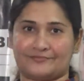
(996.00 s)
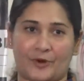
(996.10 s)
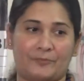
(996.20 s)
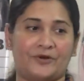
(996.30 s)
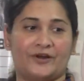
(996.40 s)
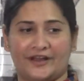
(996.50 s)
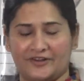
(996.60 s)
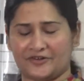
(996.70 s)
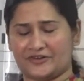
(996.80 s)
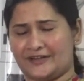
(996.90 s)
proper
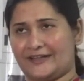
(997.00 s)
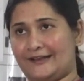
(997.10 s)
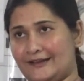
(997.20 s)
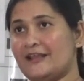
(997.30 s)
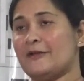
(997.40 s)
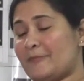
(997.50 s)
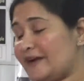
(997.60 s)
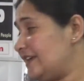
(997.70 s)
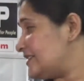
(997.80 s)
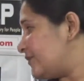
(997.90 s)
head or a tail,
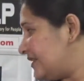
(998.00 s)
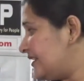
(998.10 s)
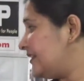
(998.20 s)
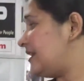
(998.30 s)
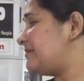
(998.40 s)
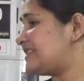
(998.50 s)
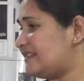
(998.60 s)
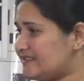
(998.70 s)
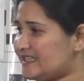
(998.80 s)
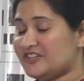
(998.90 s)
but yes, within
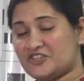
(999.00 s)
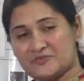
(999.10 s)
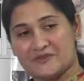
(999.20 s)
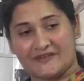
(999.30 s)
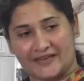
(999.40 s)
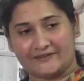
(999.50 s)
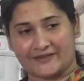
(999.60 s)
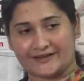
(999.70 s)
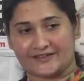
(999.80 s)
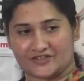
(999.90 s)
themselves they need to be very
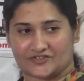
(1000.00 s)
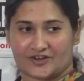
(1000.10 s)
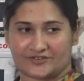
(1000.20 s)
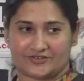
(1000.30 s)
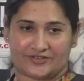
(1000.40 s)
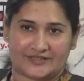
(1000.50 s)
well constructed,